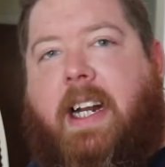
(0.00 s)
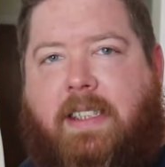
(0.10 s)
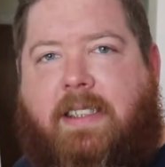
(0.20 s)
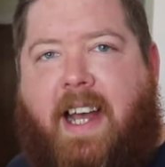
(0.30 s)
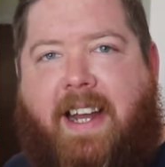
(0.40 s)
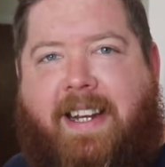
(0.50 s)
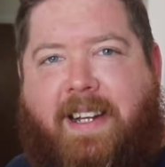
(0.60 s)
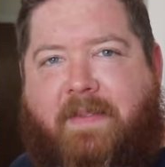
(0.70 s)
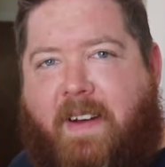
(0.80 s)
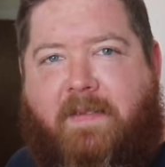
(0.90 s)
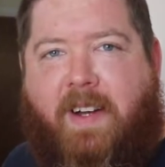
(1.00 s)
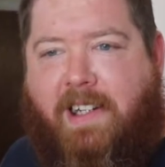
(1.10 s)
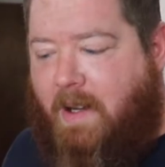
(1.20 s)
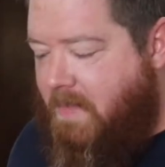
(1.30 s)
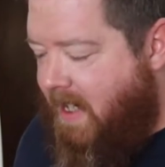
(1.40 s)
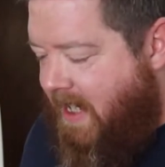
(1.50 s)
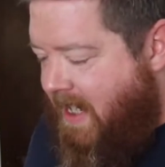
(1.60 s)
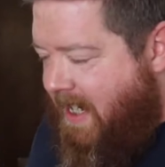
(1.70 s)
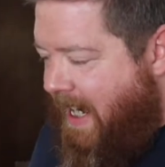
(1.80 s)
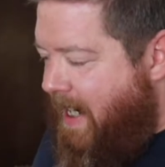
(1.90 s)
decided if I fuck up,
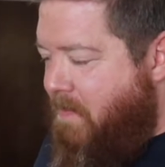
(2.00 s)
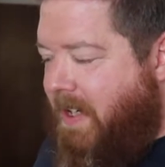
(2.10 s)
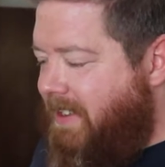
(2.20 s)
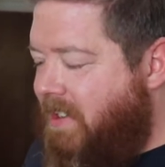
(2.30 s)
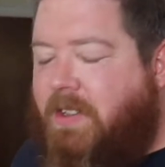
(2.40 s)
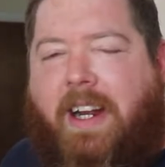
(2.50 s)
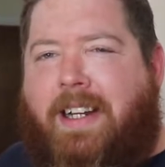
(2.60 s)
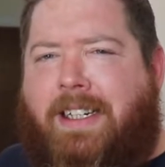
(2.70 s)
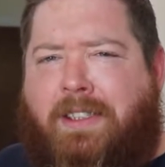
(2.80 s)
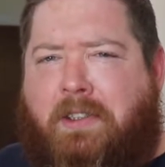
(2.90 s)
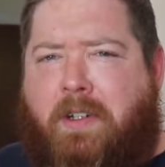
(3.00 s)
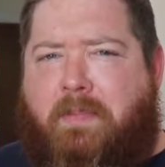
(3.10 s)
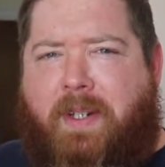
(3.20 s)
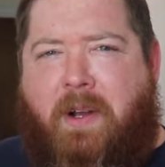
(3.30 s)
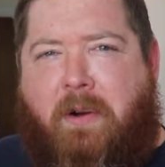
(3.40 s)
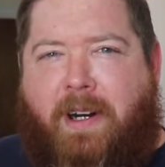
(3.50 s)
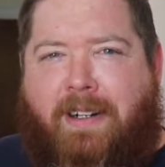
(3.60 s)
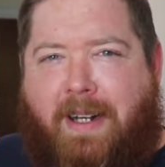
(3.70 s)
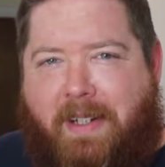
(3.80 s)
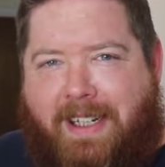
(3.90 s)
I could probably just try to eat shrimp and
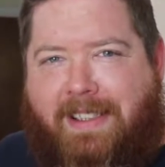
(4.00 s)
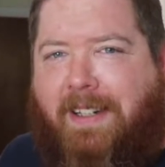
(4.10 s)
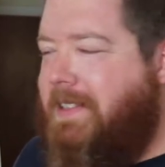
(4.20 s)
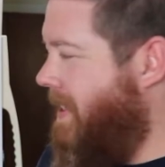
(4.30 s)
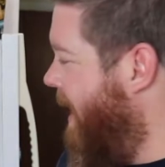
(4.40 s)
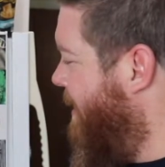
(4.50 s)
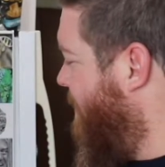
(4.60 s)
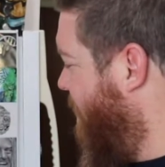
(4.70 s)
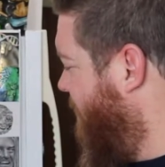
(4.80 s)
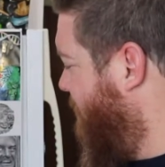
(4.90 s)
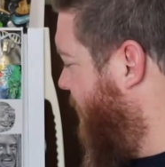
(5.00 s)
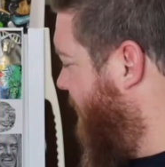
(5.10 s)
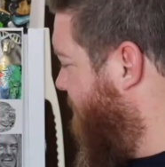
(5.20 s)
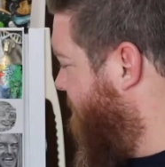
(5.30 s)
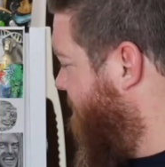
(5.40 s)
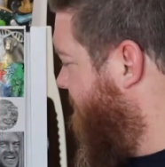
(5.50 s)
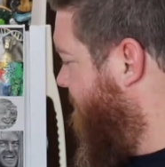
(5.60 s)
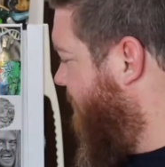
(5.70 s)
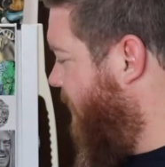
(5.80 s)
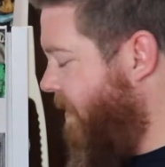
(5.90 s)
yogurt. I mean, it sounds kind of gross, but
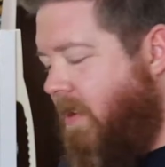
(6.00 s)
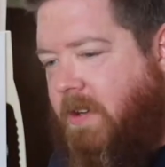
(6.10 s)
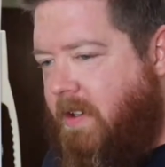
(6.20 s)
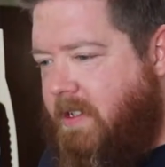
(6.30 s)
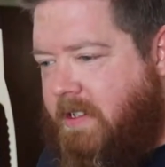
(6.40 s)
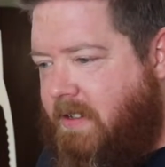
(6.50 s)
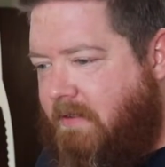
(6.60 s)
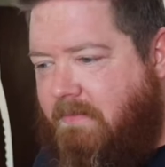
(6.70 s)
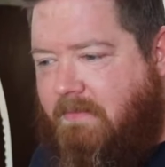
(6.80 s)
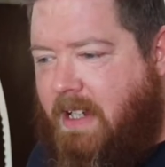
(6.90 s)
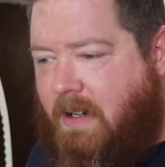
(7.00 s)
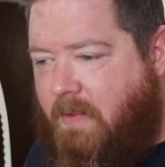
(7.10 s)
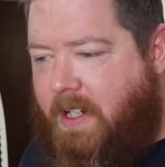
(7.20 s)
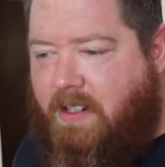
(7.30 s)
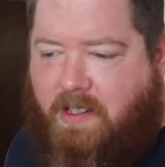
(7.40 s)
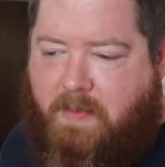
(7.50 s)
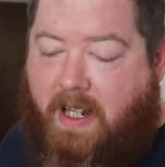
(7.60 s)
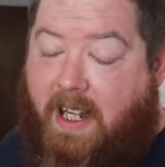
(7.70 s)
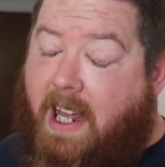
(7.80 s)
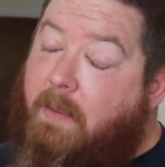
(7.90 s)
they're cooked and we could just be
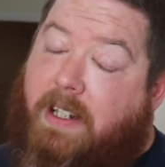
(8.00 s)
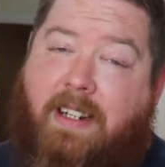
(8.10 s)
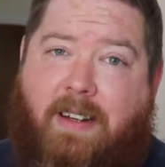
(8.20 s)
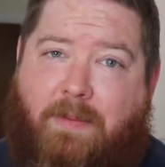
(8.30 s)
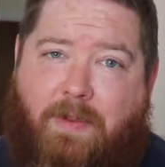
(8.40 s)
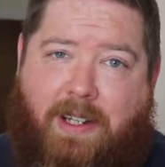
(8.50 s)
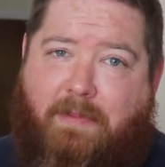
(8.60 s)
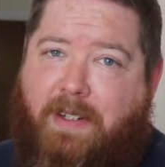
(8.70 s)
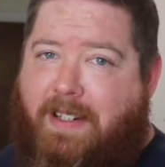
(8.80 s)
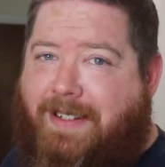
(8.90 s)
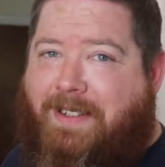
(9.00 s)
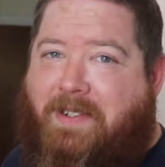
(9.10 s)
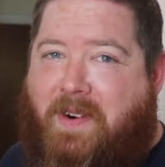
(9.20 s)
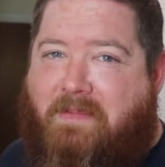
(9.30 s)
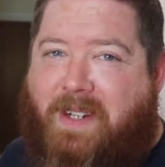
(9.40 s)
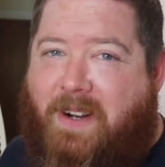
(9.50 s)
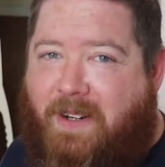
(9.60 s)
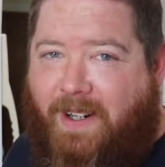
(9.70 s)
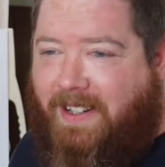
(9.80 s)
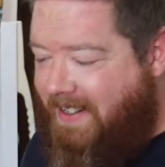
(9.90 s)
like, hey, we did it. We did shrimp and
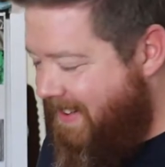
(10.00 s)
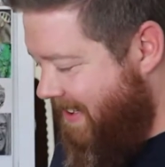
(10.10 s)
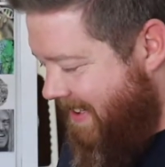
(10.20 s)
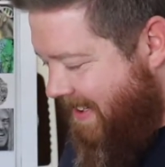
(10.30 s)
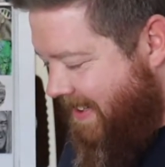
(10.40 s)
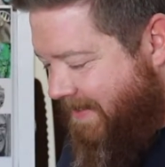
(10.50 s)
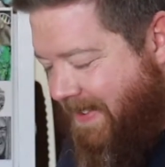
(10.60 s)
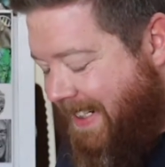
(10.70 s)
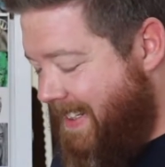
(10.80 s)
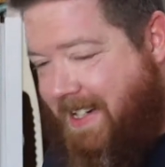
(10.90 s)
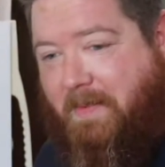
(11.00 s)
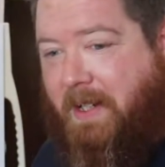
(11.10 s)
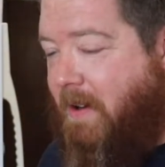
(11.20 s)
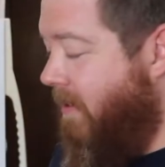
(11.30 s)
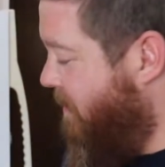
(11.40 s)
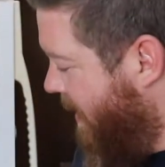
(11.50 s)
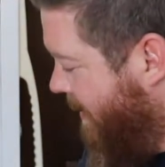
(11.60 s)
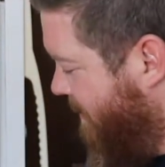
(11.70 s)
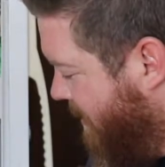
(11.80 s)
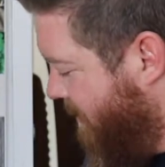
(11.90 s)
yogurt. That's gonna be gross,
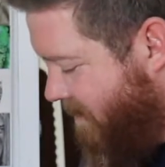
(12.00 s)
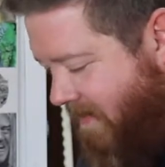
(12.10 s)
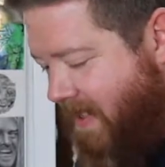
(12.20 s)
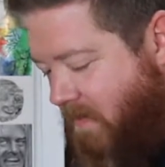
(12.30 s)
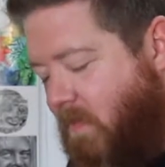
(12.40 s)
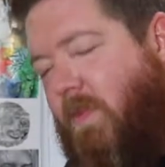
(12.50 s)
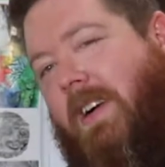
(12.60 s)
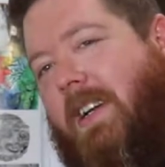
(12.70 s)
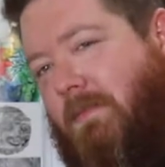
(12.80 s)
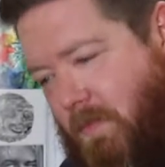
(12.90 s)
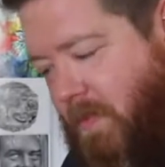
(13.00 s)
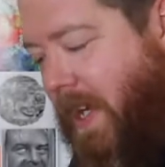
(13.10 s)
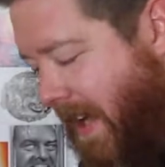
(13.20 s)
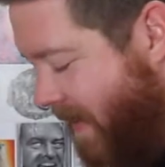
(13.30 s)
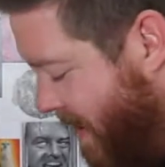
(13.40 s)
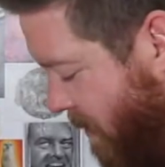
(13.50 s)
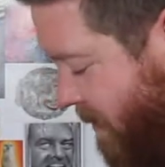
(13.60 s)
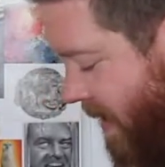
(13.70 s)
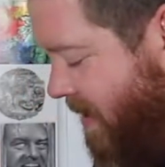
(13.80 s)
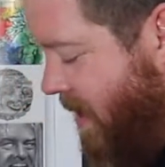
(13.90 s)
but we got this one.
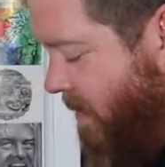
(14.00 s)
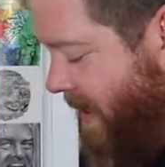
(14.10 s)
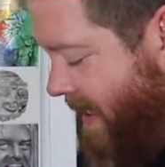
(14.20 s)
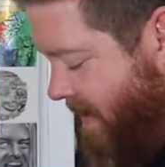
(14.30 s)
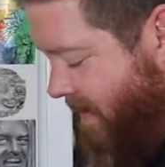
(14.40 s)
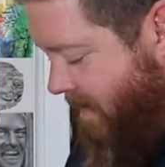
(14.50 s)
We're gonna start with this.